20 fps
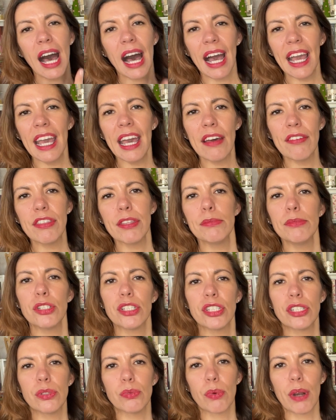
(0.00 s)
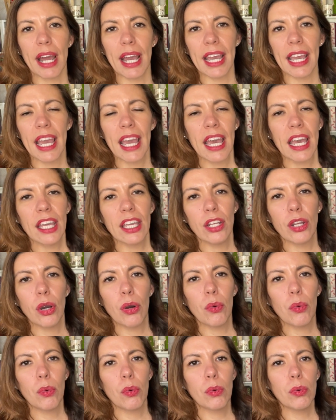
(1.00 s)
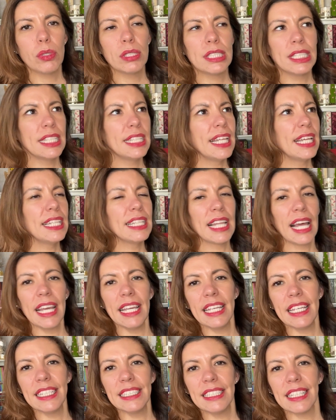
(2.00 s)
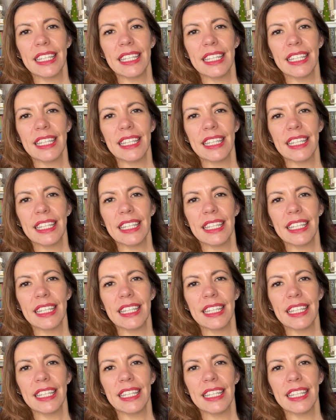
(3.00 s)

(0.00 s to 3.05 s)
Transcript: I have them just write, you know, did they like it?